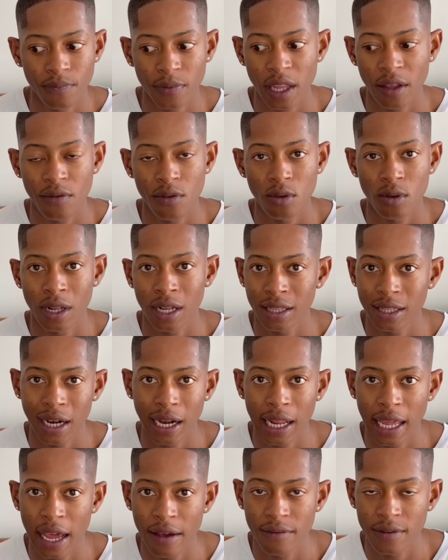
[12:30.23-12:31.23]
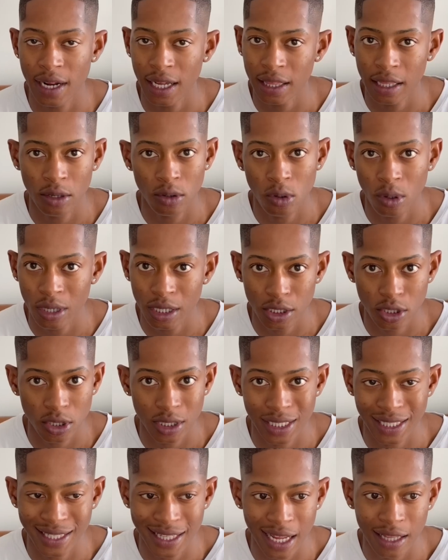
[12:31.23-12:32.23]
If you literally have nothing, no
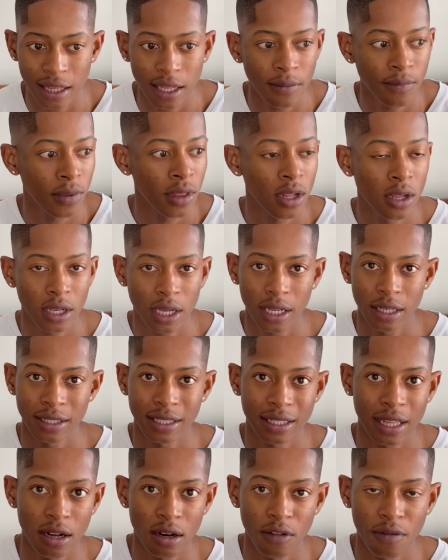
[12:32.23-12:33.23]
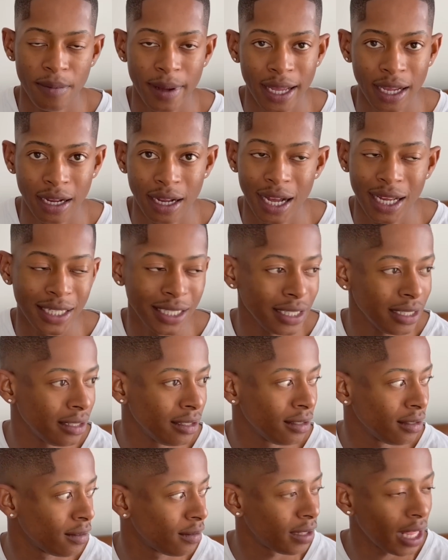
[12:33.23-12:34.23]
resources, nothing, can start off by
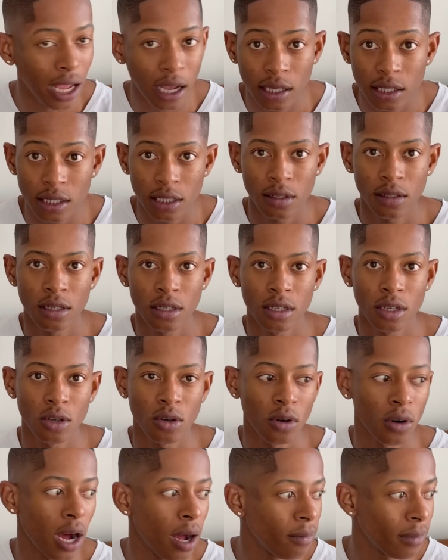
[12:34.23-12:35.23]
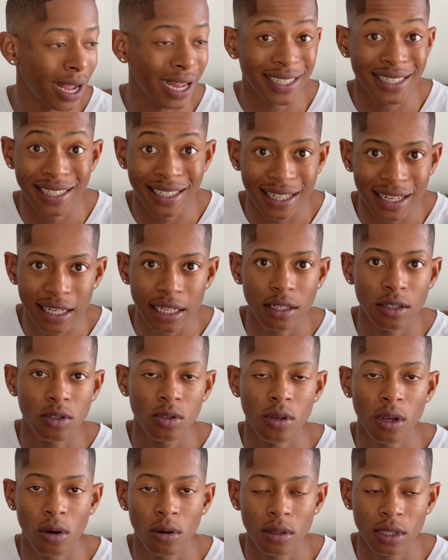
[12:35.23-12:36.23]
cutting things, cutting green,
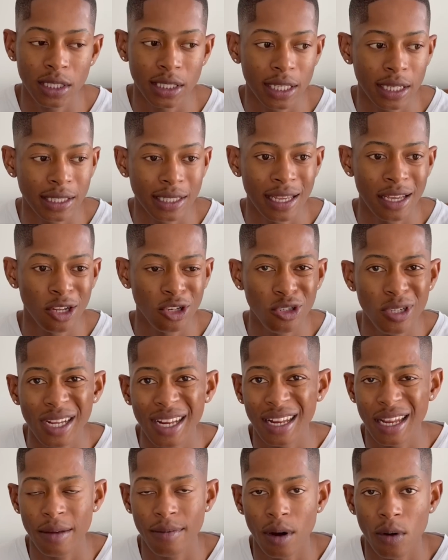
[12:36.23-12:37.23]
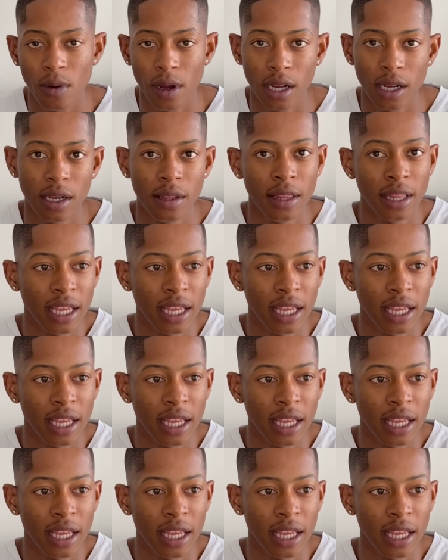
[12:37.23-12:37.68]
doing all these things, doing labor work.